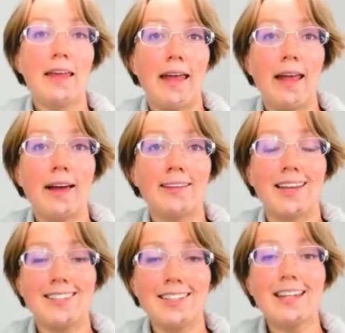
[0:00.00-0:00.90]
And
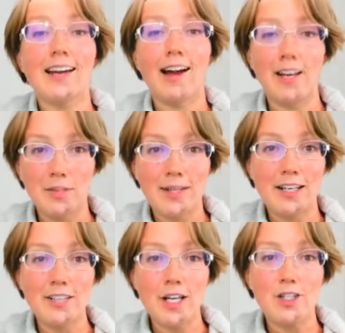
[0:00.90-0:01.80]
I did that guided
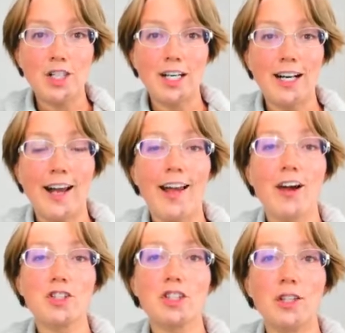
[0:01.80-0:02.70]
meditation, and I
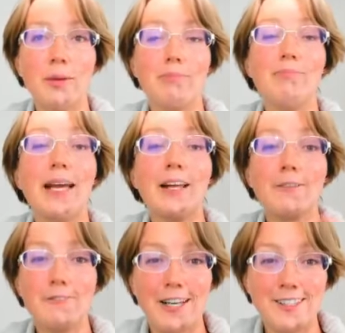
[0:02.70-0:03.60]
actually
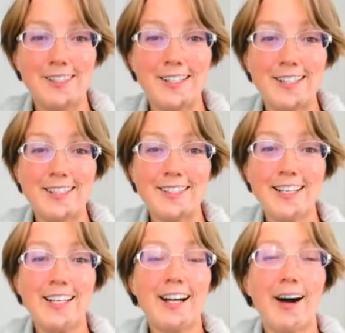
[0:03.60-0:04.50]
manifested
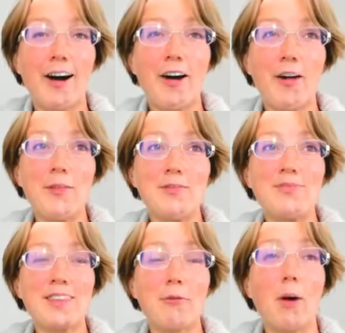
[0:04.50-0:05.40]

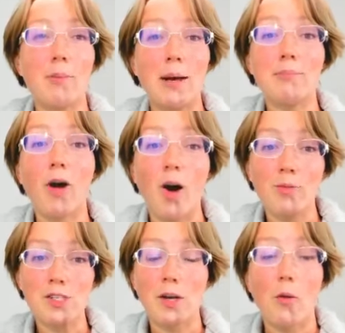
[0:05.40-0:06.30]
what my
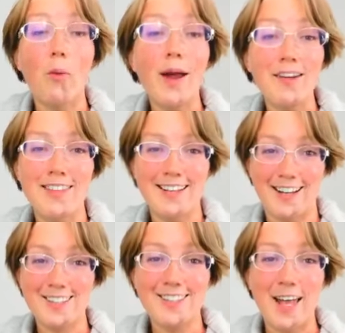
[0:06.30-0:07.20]
mom was going to wear the
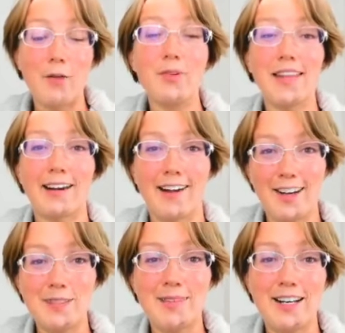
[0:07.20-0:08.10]
next day with that
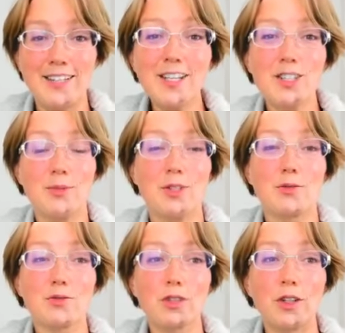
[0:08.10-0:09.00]
guided meditation, which
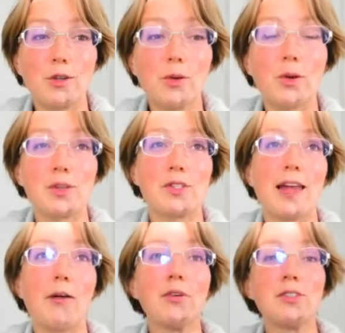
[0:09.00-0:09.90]
was really cool. So
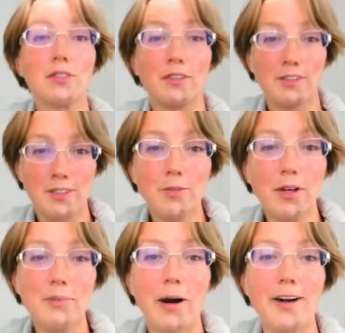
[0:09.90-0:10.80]
that was some
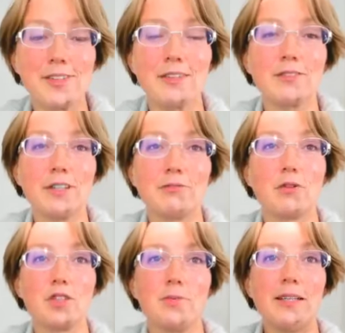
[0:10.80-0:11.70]
good positive
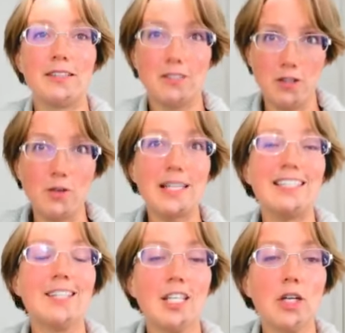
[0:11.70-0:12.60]
reinforcement to
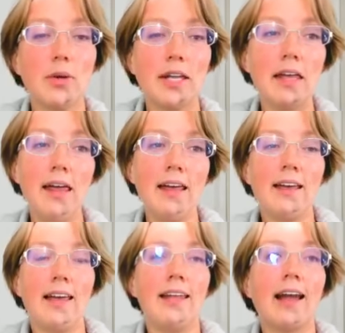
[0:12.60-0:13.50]
continue it.
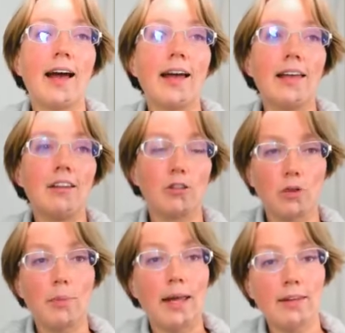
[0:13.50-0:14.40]
And I,
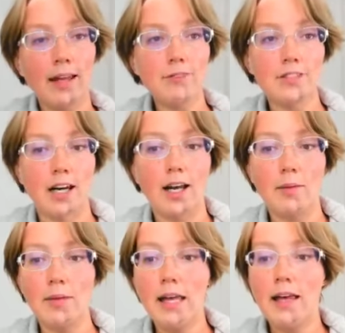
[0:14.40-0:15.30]
throughout my
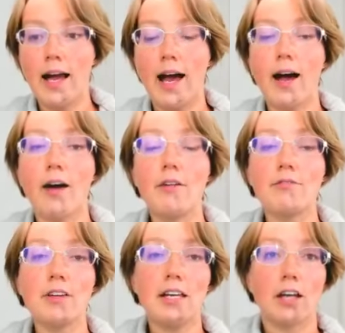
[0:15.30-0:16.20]
lifetime,
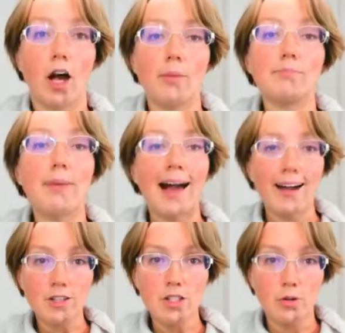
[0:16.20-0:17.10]
have come
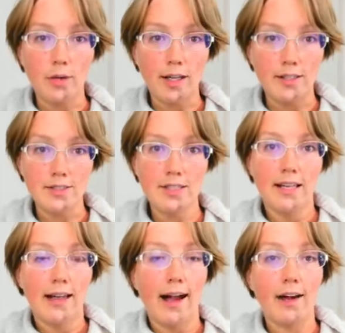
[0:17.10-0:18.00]
back to it
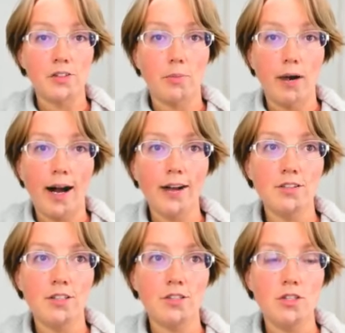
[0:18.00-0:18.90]
as a
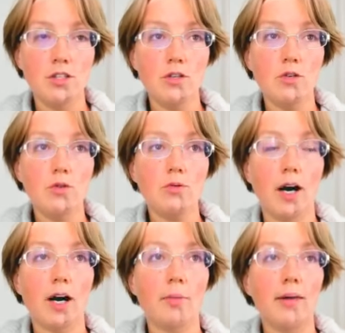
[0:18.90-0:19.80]
practice to
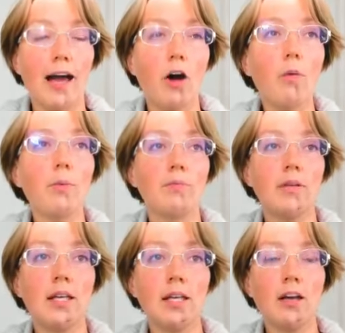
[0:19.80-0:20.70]
help
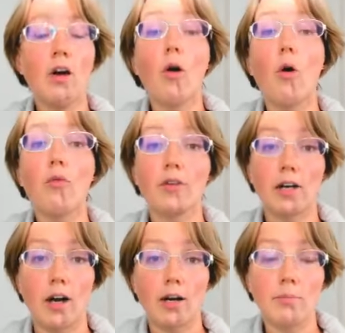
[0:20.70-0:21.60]
me
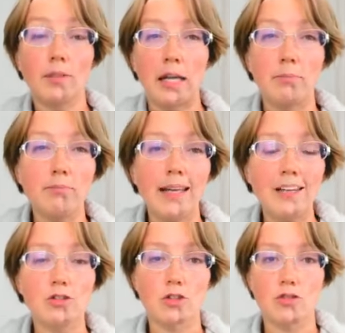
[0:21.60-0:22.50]
overcome like
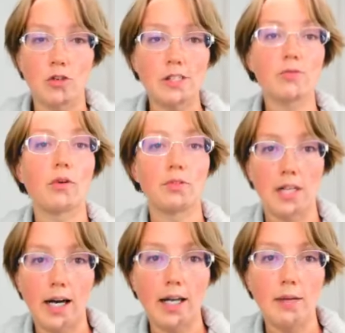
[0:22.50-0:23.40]
major stressful
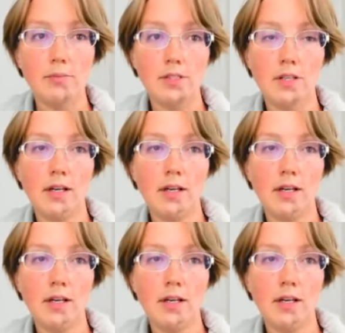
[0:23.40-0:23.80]
times.